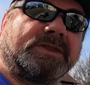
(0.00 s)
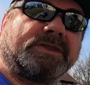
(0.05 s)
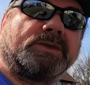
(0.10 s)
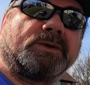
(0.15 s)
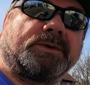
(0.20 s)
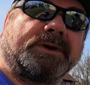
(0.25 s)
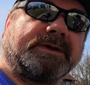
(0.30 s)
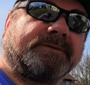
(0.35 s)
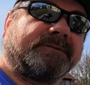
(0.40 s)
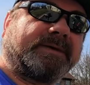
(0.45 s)

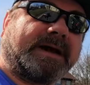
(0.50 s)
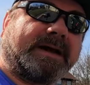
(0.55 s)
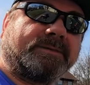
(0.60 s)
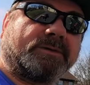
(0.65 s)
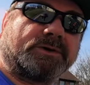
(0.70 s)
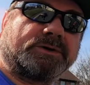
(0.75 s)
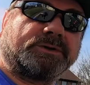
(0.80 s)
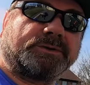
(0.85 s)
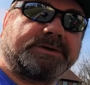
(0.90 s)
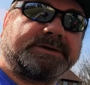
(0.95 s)
35
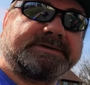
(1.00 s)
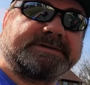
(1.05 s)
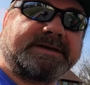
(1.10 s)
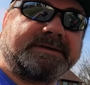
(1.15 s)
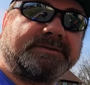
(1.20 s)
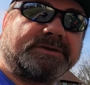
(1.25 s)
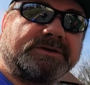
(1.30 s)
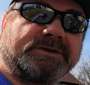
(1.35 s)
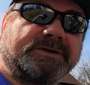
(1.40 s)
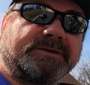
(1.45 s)
or
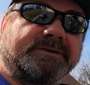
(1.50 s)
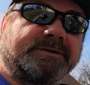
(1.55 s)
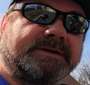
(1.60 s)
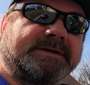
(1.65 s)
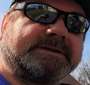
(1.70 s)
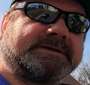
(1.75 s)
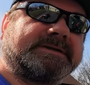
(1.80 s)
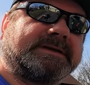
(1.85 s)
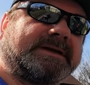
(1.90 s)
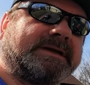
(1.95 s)
37
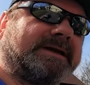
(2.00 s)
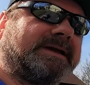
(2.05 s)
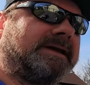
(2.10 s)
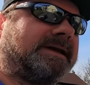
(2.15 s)
degrees